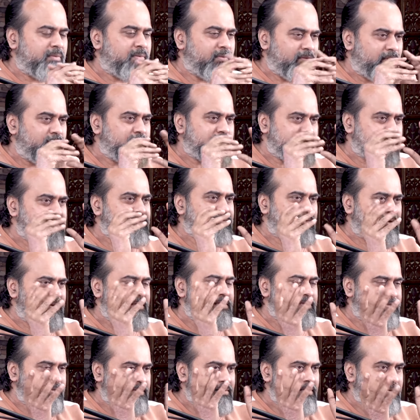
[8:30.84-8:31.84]
What's,
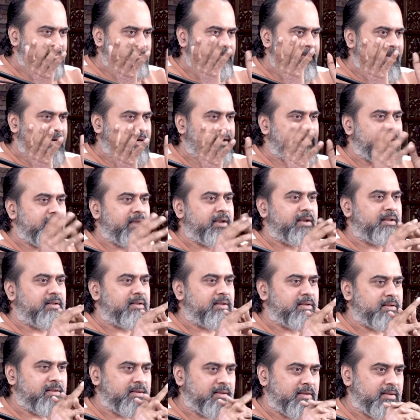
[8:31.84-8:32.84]
what's the big deal?
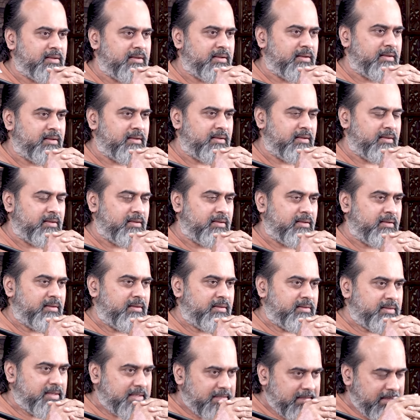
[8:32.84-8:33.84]

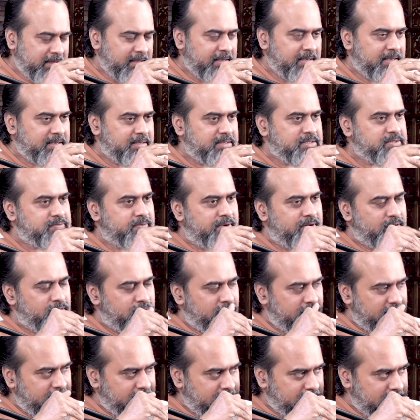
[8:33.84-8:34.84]
The thing is, when
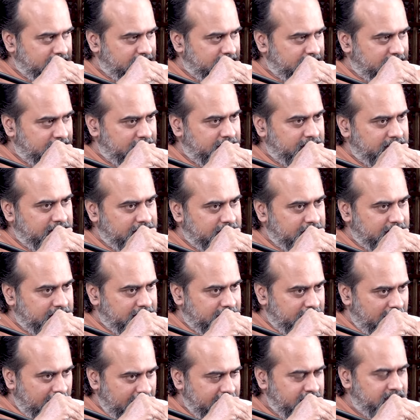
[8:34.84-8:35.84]
you are in the, in the
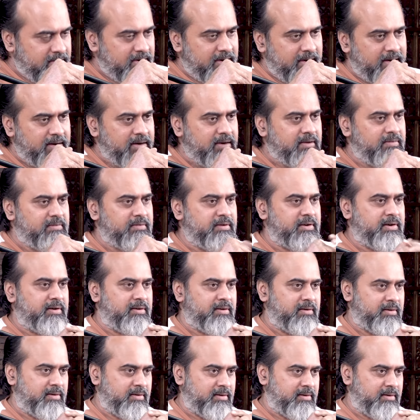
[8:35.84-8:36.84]
right endeavor,
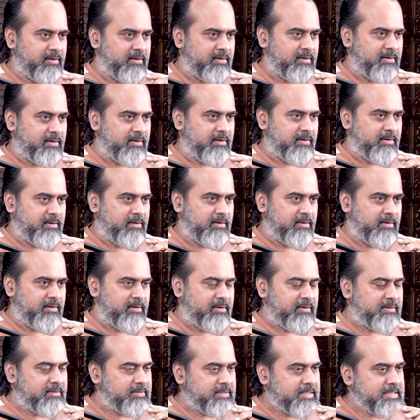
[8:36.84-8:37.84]

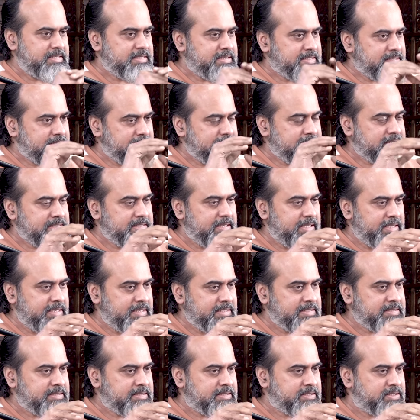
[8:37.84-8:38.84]
then such
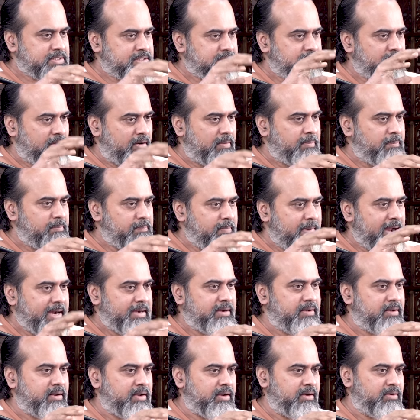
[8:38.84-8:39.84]
things stop
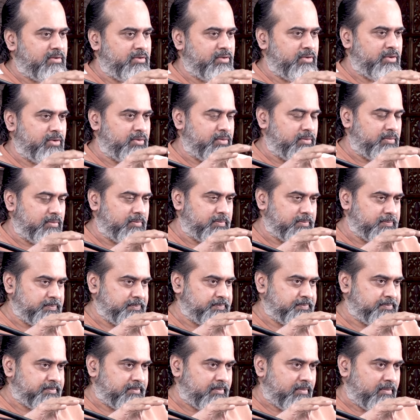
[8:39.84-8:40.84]
mattering to you
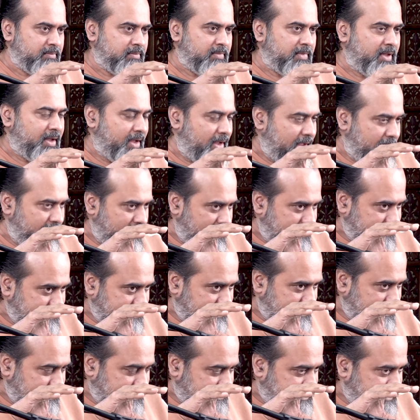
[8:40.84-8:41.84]
and I
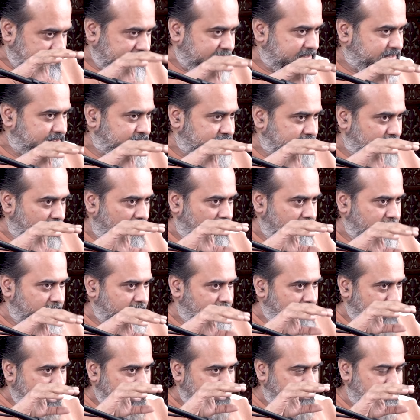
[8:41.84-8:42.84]
said
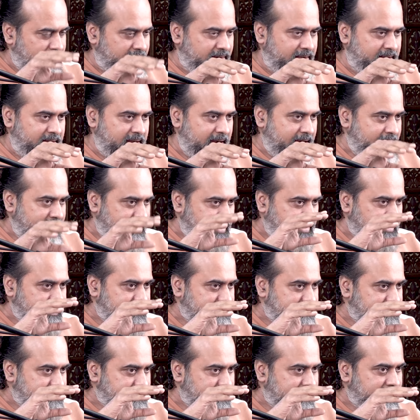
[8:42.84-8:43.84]
stop mattering. I
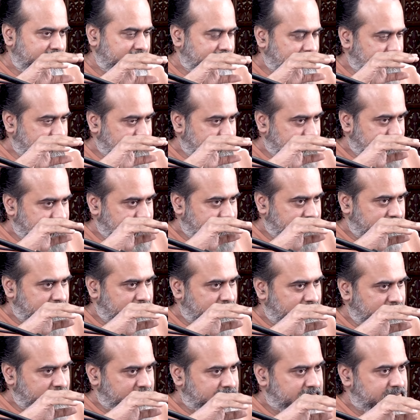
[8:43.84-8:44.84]
didn't say such
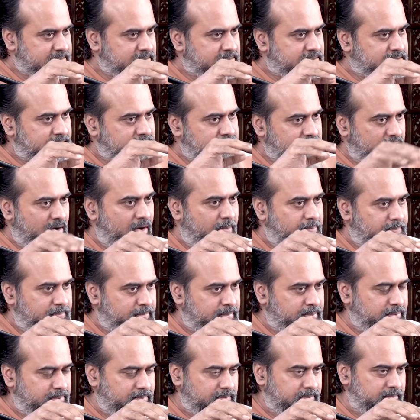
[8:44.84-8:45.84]
things
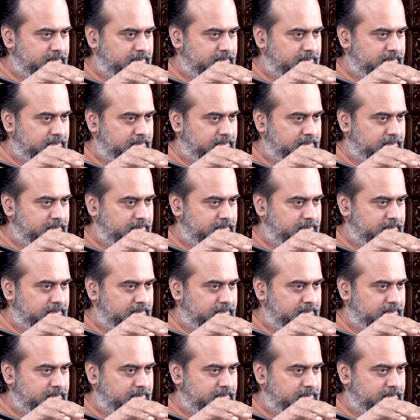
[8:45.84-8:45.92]
stop.